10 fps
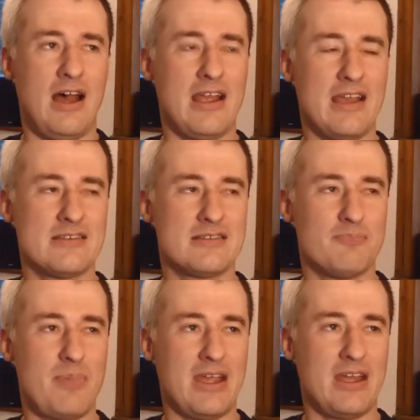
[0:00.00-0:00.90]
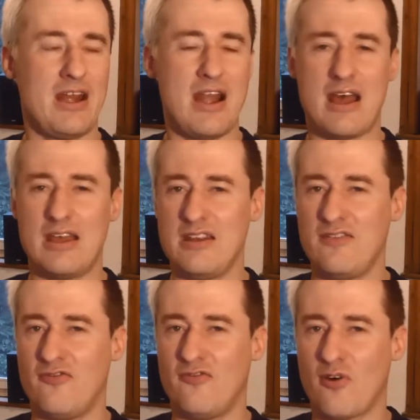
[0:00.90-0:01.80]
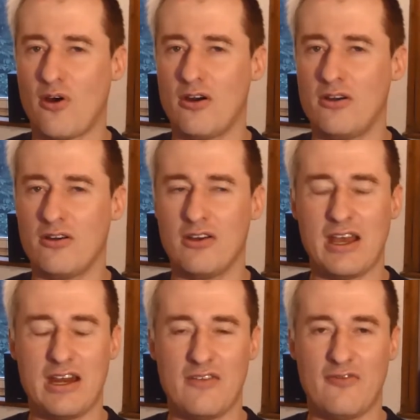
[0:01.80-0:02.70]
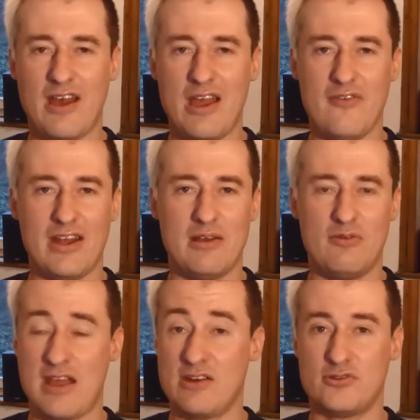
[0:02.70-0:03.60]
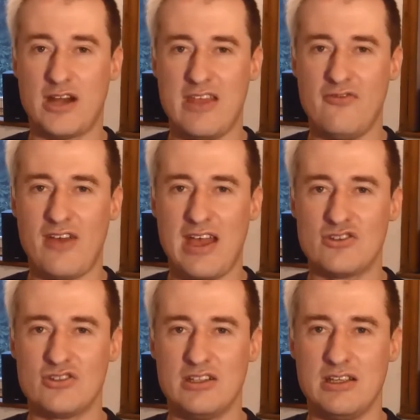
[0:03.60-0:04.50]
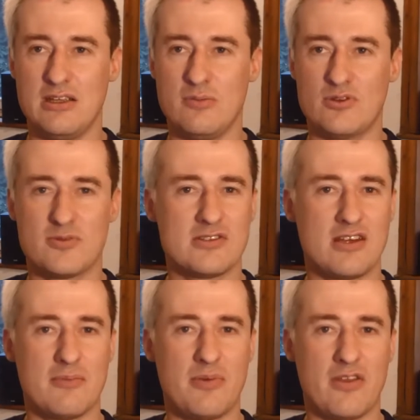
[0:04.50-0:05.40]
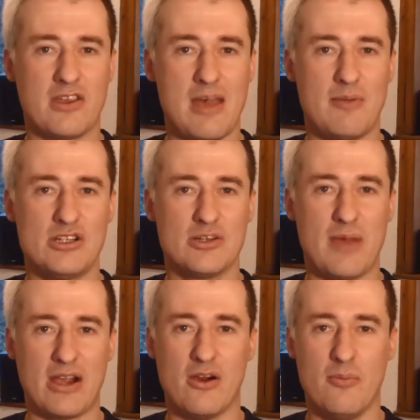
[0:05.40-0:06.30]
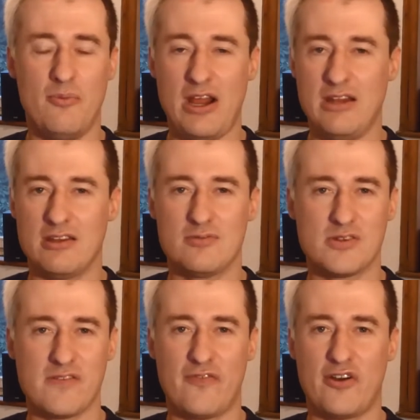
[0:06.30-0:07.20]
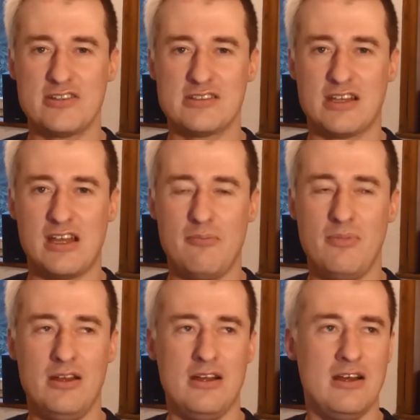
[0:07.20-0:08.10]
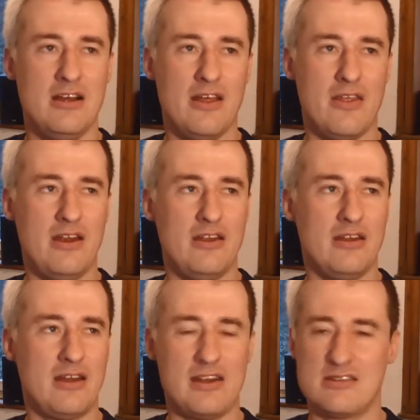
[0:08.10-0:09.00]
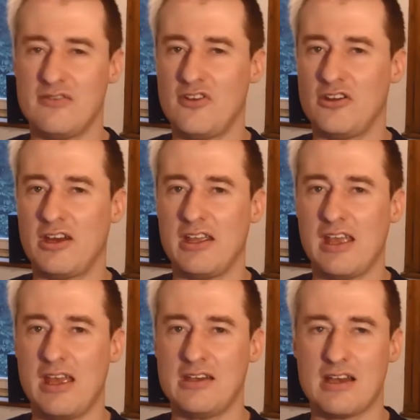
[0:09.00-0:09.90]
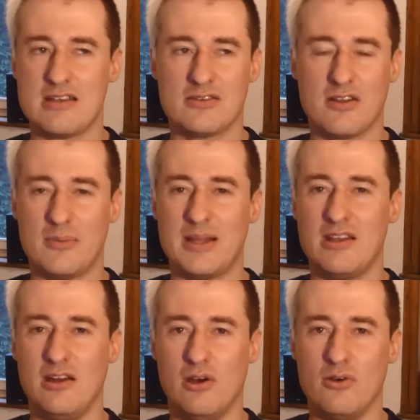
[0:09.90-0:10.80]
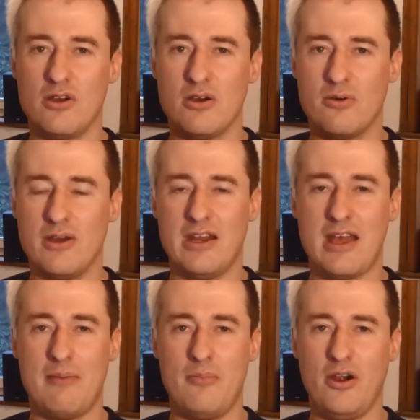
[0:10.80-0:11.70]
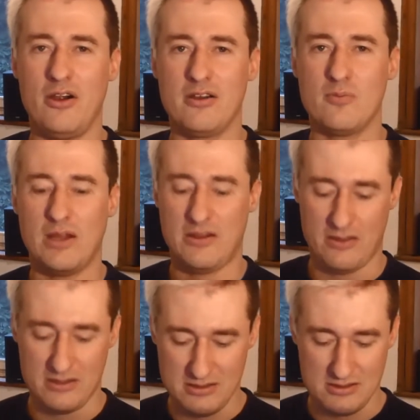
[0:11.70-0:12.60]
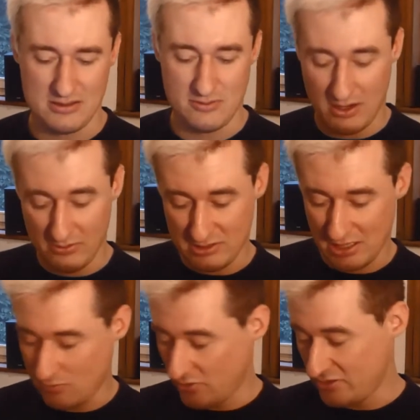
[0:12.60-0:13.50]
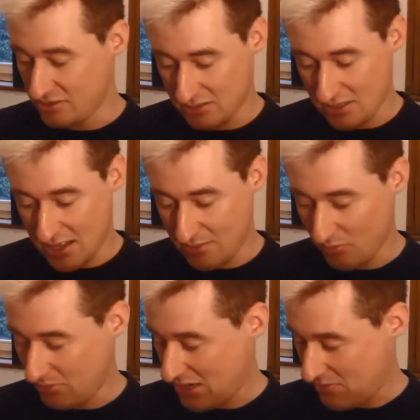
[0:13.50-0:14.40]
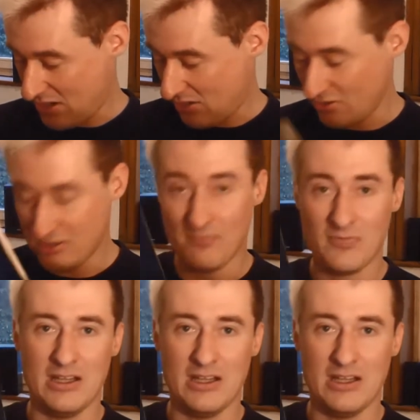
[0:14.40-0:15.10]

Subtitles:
I guess back in 94 or 95 at a rave actually, which was set up by the Camel Tobacco brand. This was the first time Then in 97 or 98, I saw them at the Logo in Hamburg, when this, around the time when this album came out.